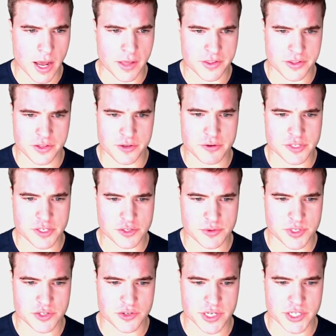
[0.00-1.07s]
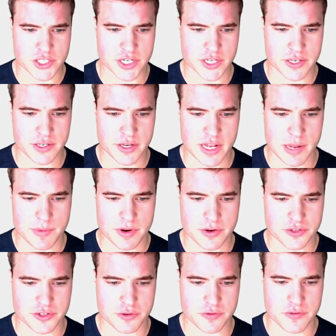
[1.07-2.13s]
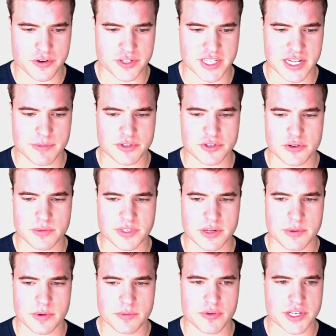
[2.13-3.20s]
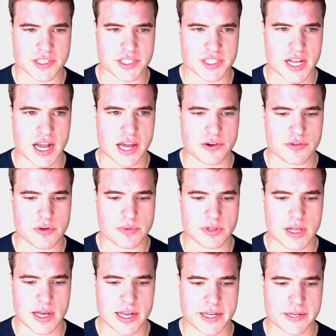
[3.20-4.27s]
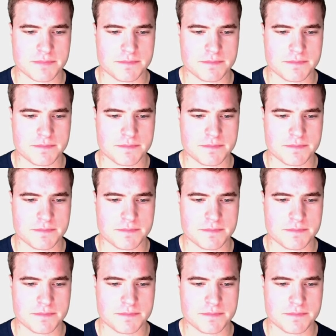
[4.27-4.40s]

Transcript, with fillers: usage restriction. And so first thing I'm gonna do is I'm gonna press this auto apply.